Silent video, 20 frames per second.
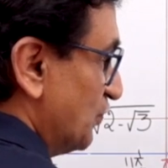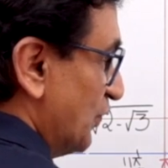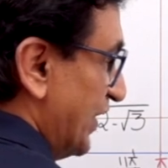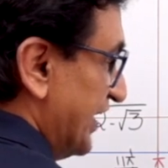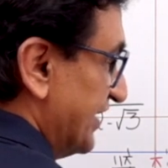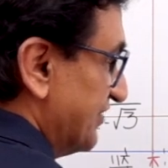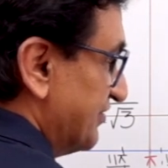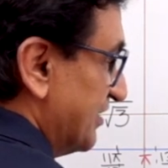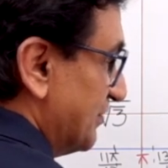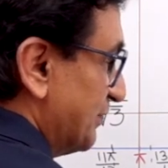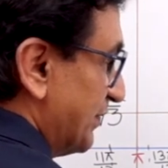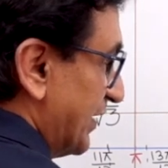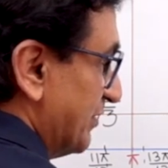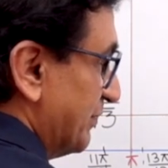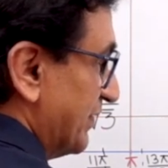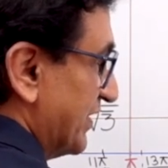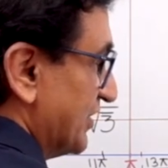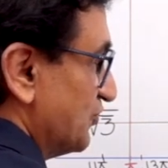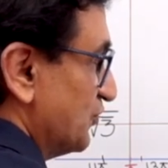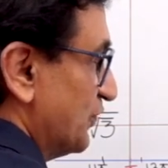23 pi
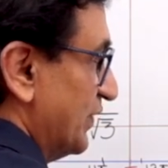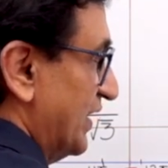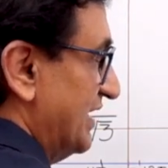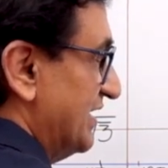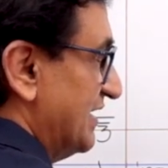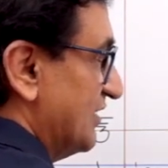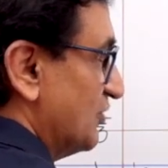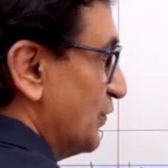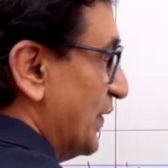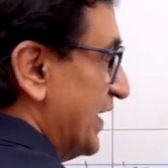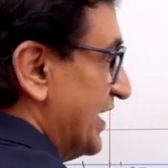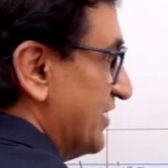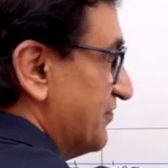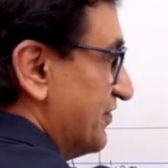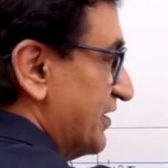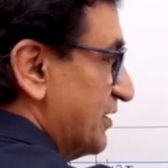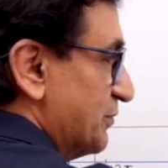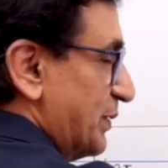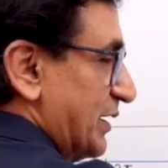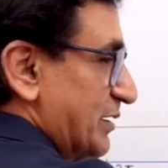by 12,
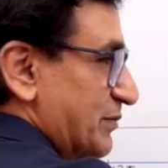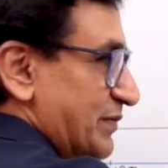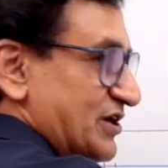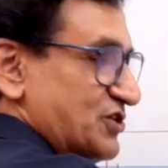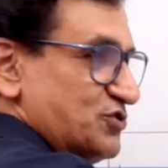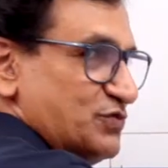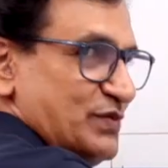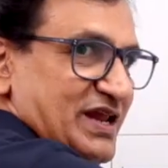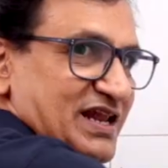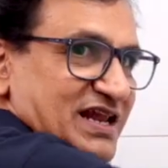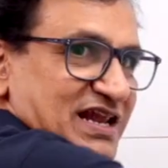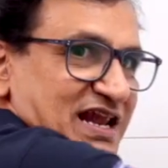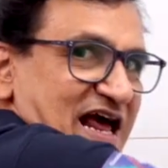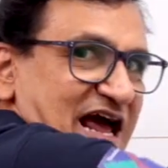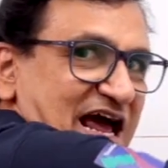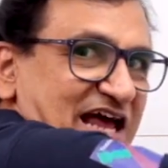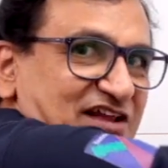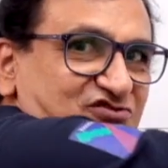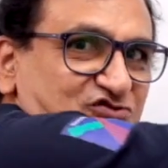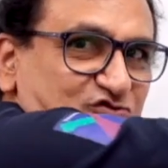25 pi by 12,
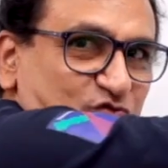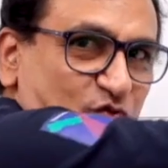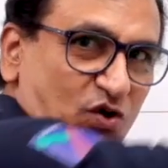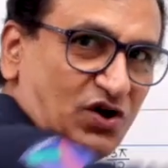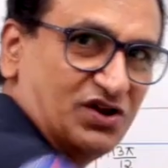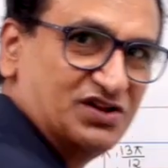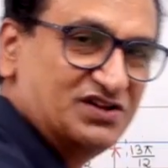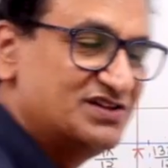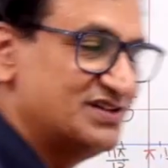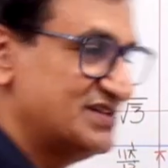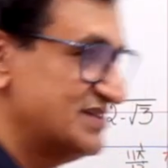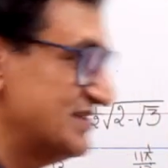and so on.